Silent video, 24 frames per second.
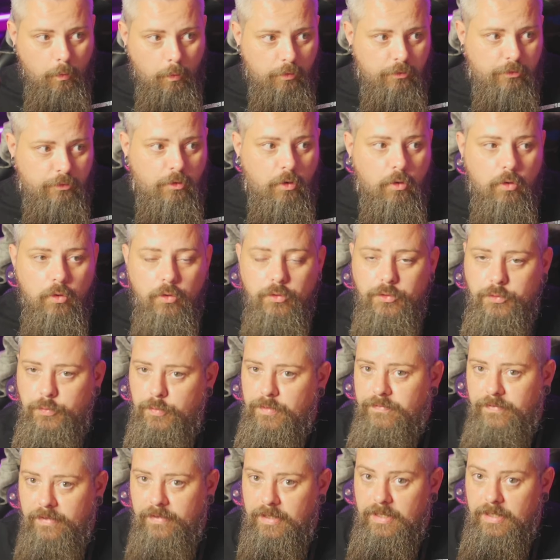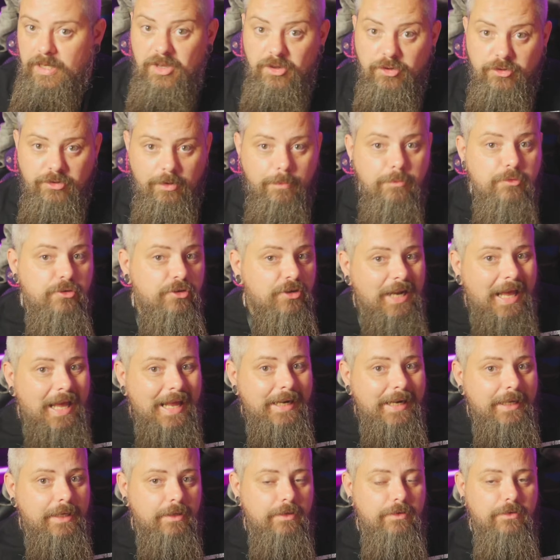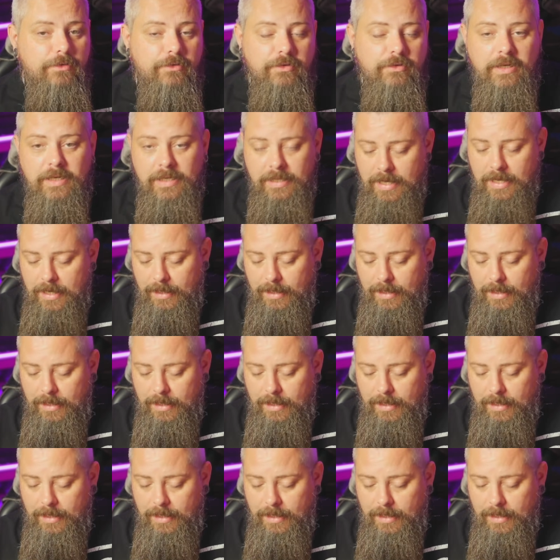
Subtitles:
was caught with some shenanigans.